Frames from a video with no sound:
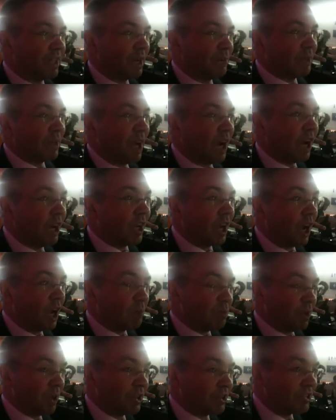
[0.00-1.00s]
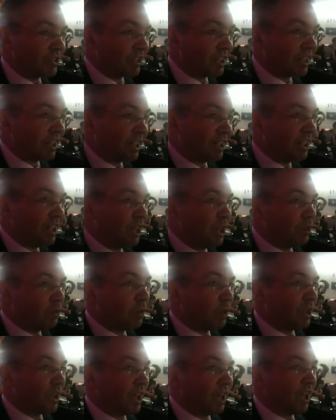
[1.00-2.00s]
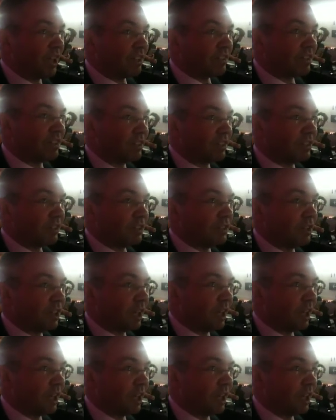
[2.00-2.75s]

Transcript: I mean, I personally would like to